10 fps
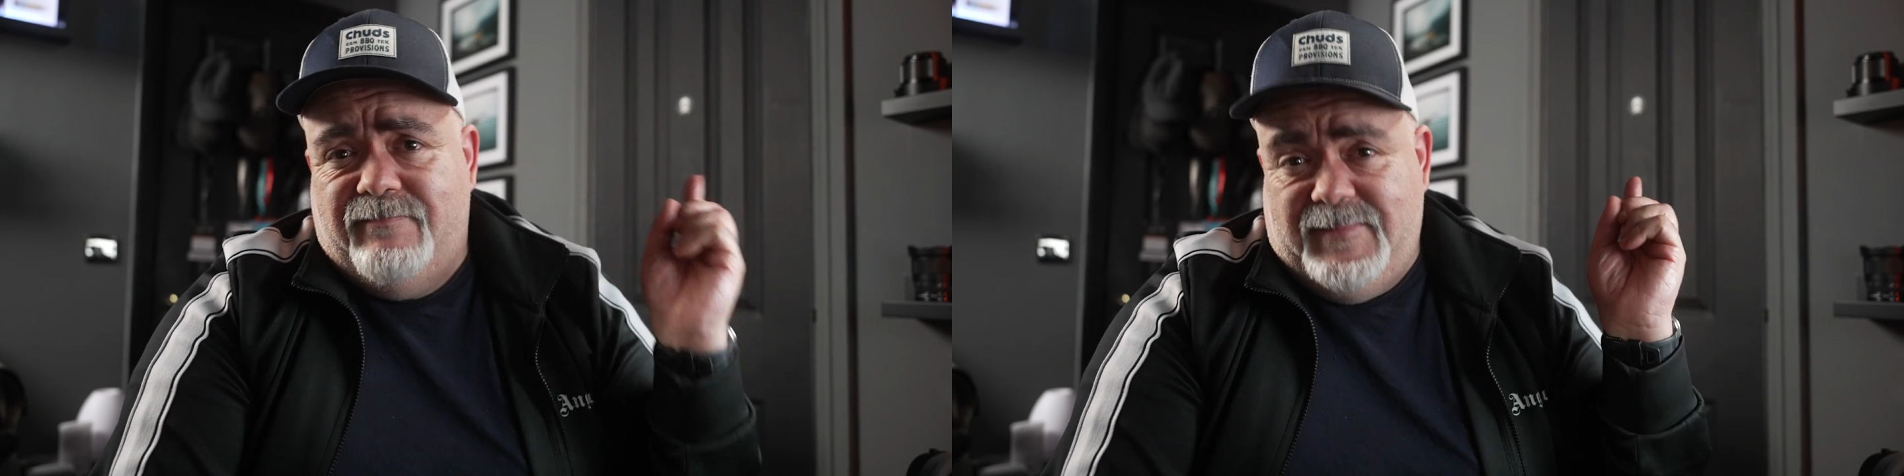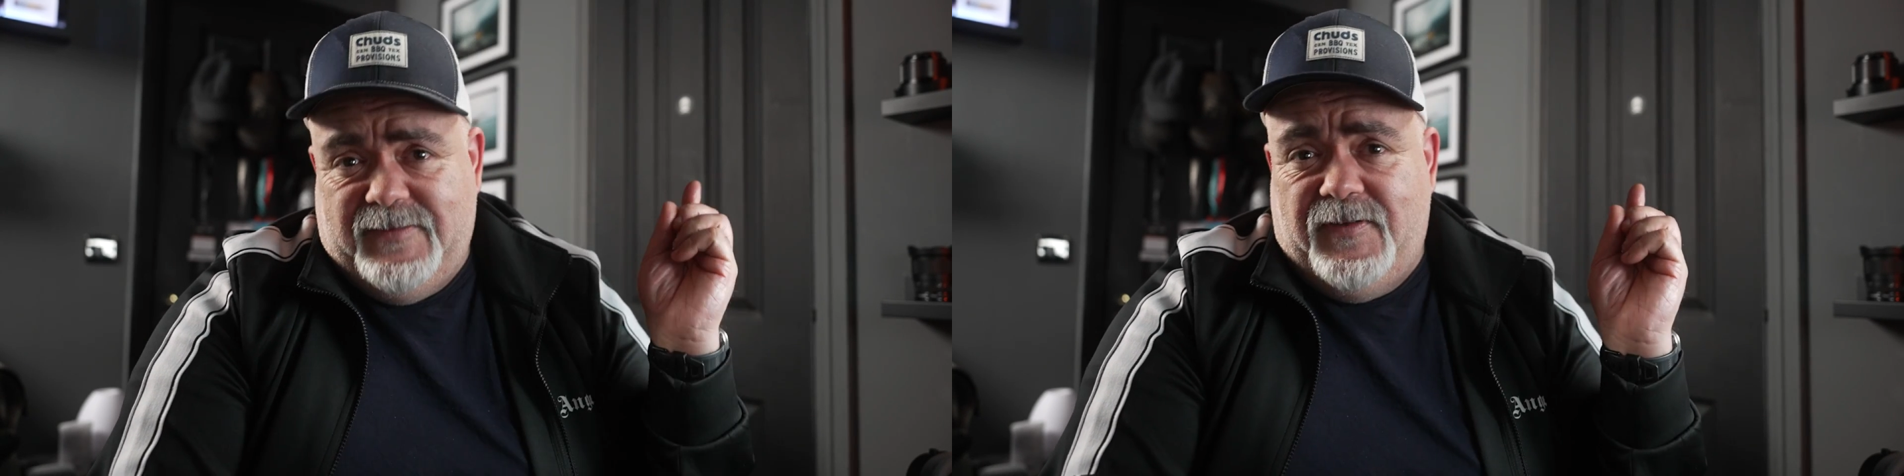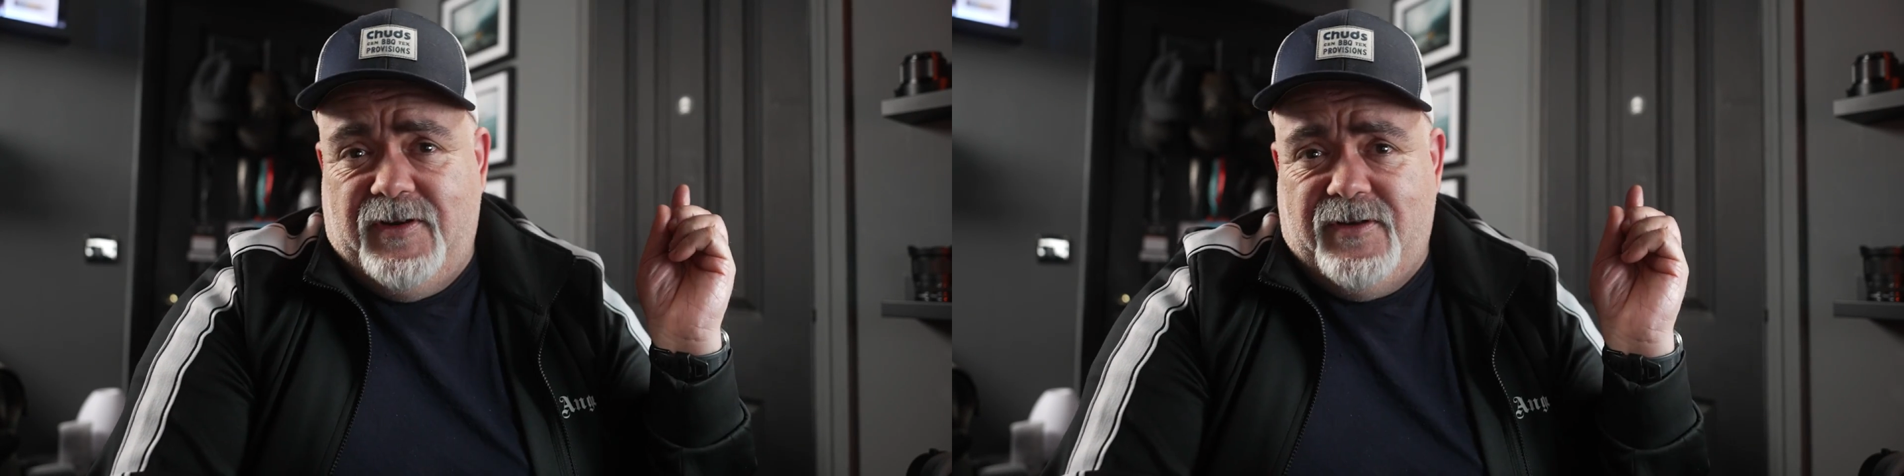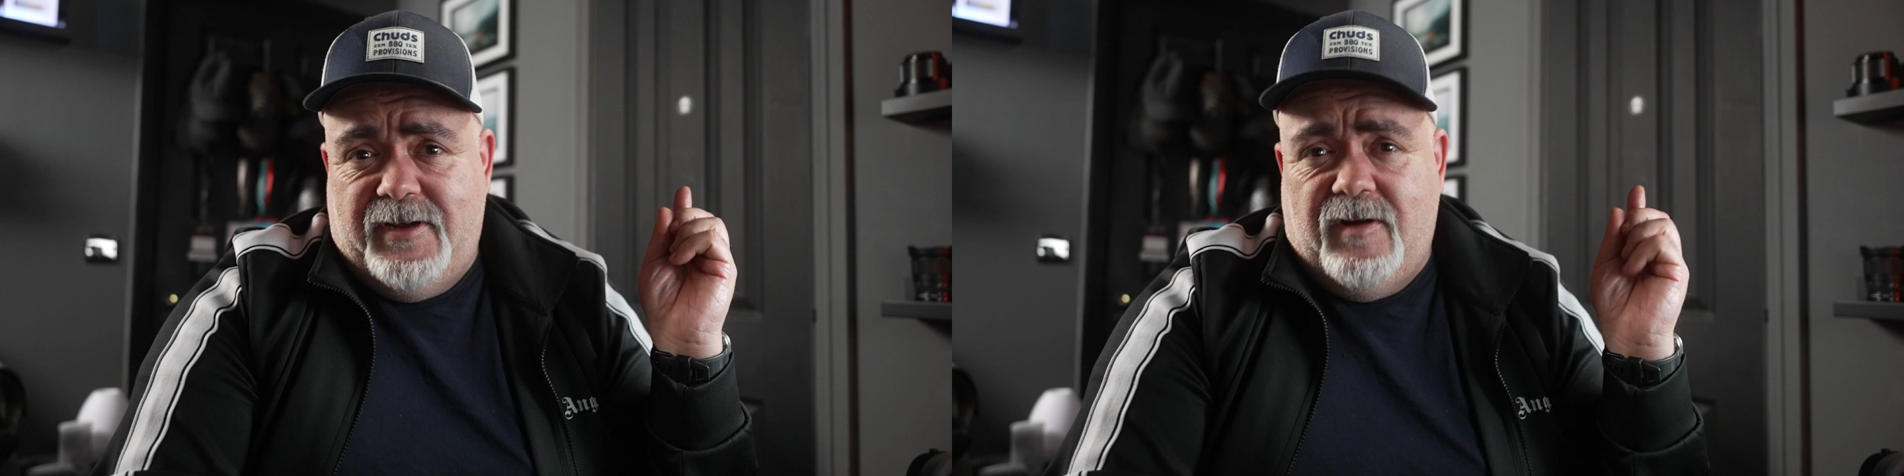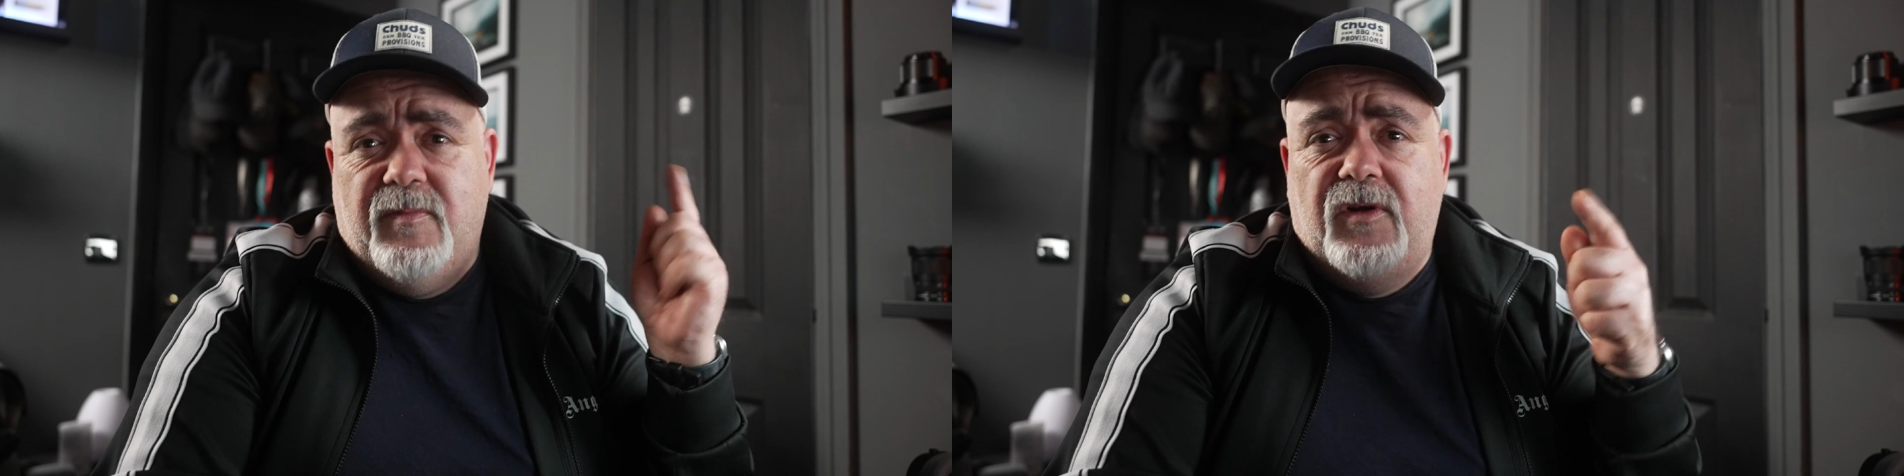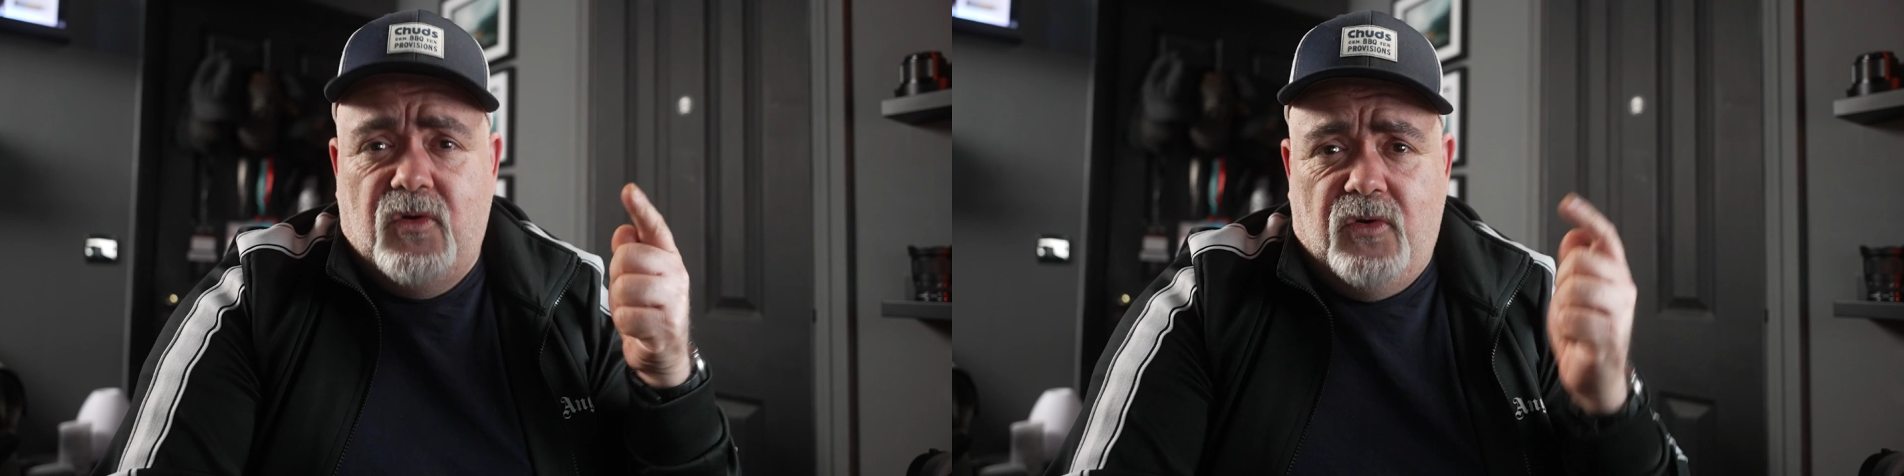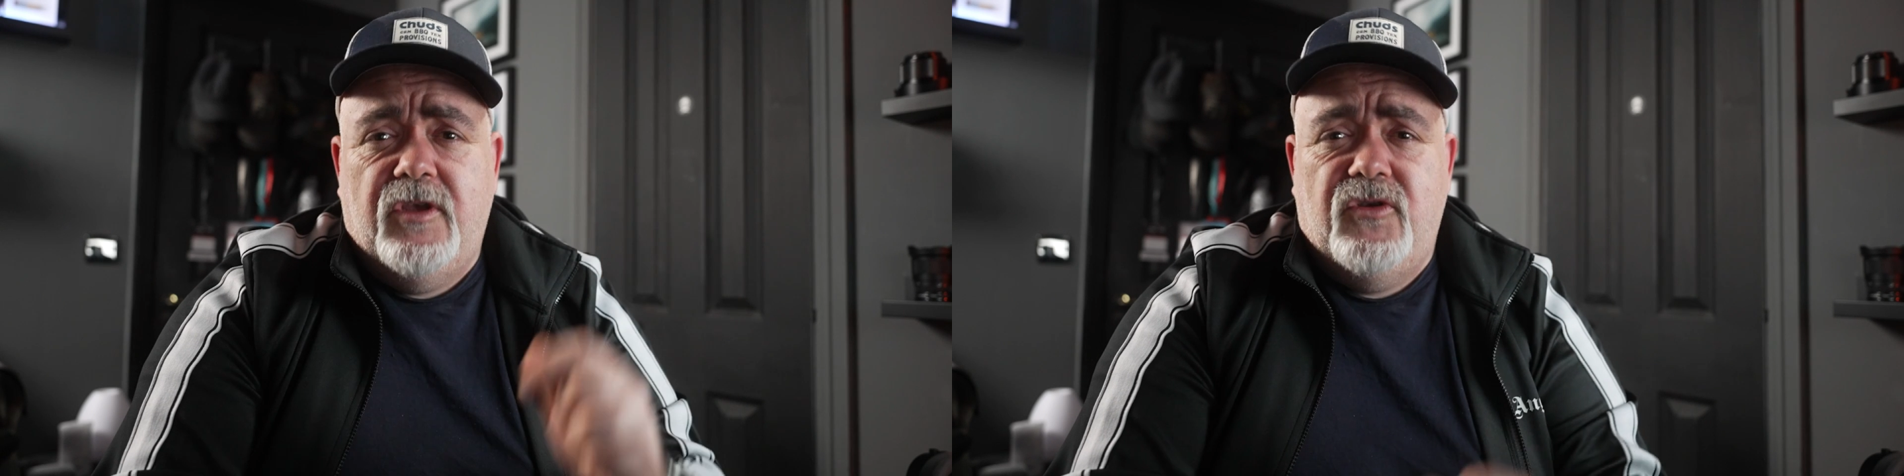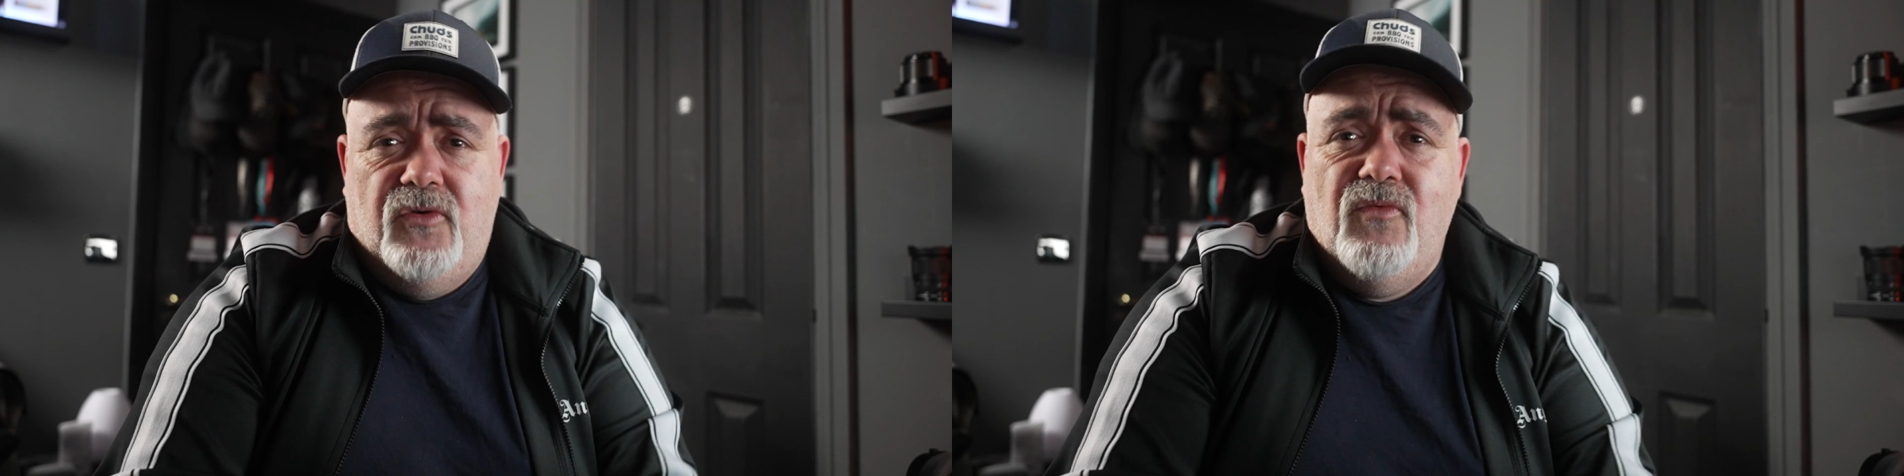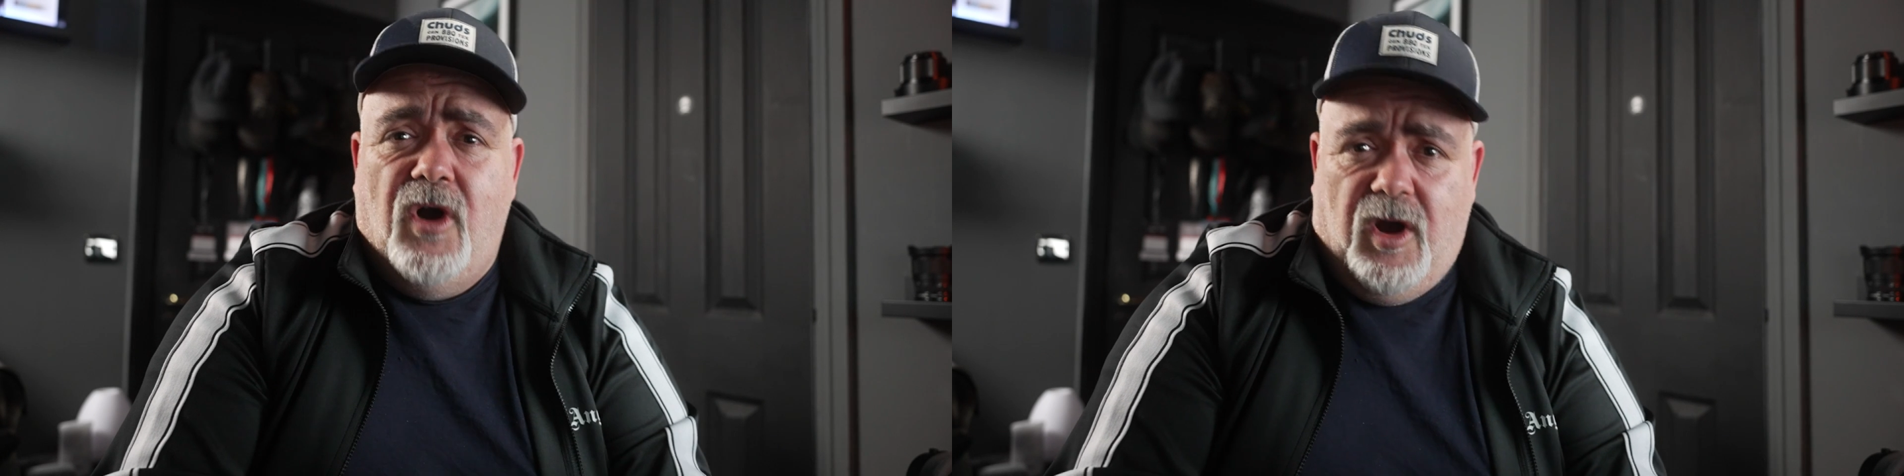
this video here will hook you